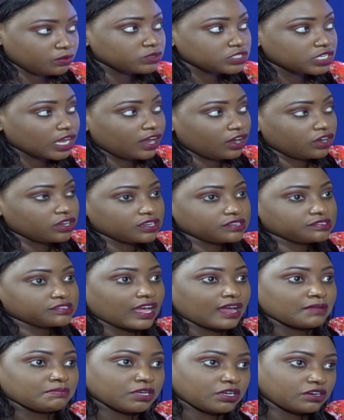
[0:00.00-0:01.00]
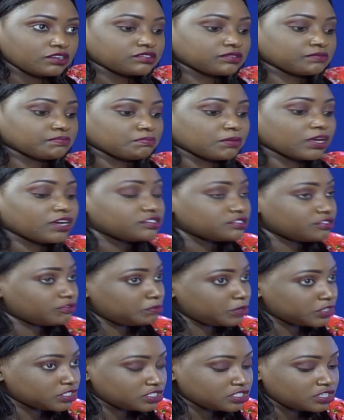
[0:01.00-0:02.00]
which I understand because
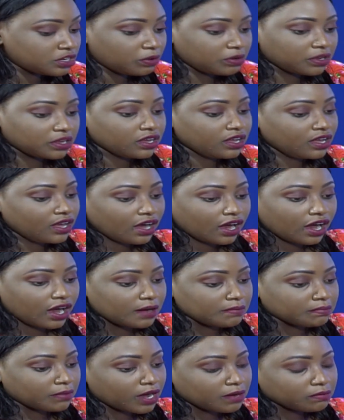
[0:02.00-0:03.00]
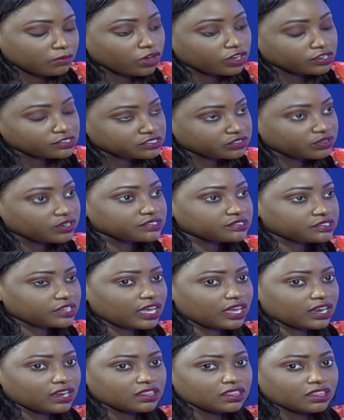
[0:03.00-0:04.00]
of budgetary constraints
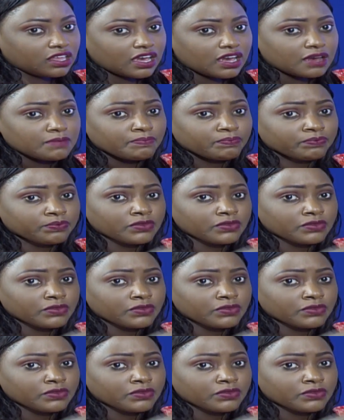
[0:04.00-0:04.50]
here and there.